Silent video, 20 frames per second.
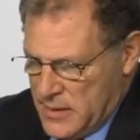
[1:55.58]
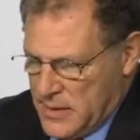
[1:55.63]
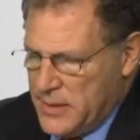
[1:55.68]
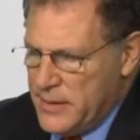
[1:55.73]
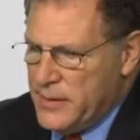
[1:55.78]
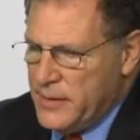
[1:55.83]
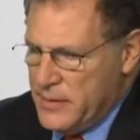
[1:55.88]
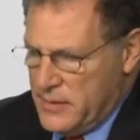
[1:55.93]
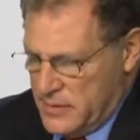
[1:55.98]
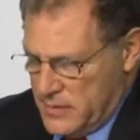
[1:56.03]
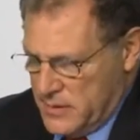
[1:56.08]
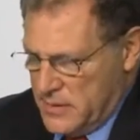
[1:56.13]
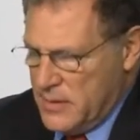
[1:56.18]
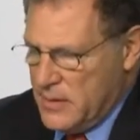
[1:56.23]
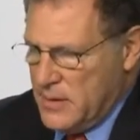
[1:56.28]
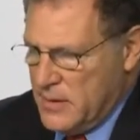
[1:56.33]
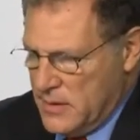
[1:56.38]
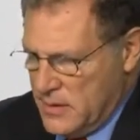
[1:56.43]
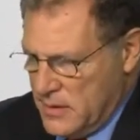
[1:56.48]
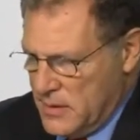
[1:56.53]

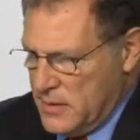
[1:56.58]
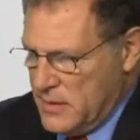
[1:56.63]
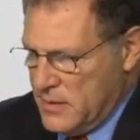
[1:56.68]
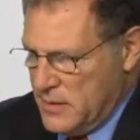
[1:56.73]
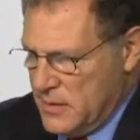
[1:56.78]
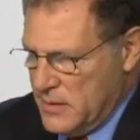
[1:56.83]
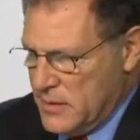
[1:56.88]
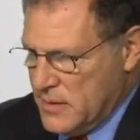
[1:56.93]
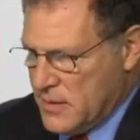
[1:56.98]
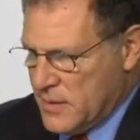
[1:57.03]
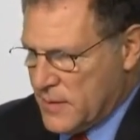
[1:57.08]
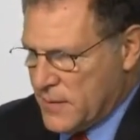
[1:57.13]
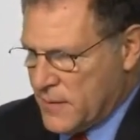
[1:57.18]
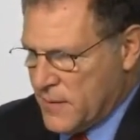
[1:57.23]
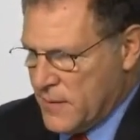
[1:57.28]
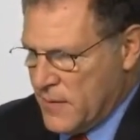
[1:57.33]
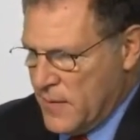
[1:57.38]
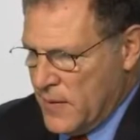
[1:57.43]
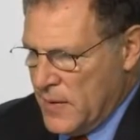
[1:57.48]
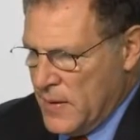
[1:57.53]

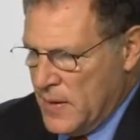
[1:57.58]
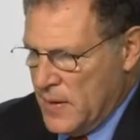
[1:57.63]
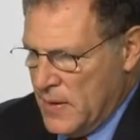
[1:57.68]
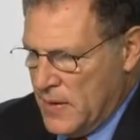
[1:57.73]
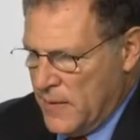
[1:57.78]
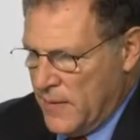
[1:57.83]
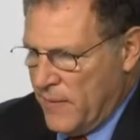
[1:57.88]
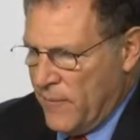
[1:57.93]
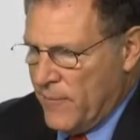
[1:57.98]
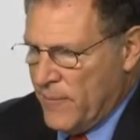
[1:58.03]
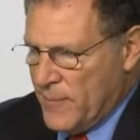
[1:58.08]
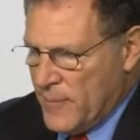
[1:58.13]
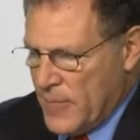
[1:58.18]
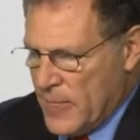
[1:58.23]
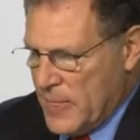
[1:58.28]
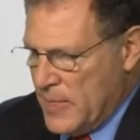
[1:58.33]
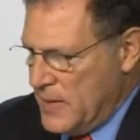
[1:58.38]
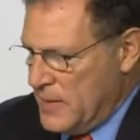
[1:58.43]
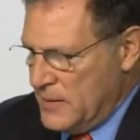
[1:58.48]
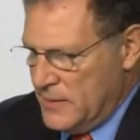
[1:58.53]

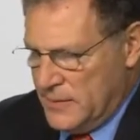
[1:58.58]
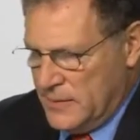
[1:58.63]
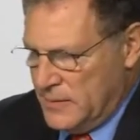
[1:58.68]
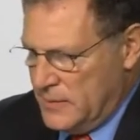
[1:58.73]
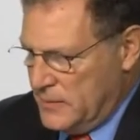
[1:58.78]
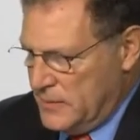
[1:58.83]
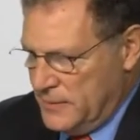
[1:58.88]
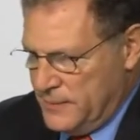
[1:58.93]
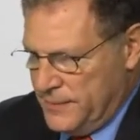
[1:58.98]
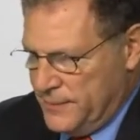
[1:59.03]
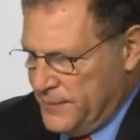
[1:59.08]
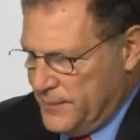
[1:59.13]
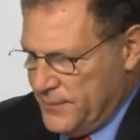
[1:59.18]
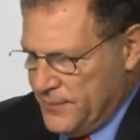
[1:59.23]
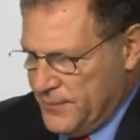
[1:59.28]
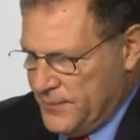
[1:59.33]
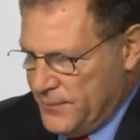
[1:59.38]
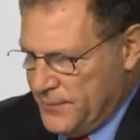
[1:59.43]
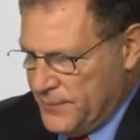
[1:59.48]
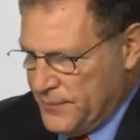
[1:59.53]

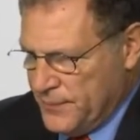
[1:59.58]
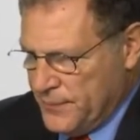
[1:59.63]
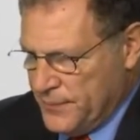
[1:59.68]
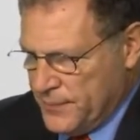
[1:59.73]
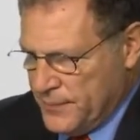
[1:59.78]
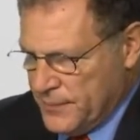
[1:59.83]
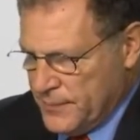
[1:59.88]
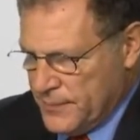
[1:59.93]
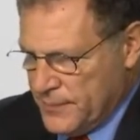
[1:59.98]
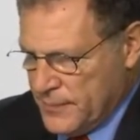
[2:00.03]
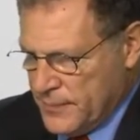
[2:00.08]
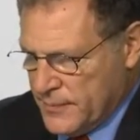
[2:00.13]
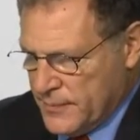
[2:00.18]
This person isn't speaking.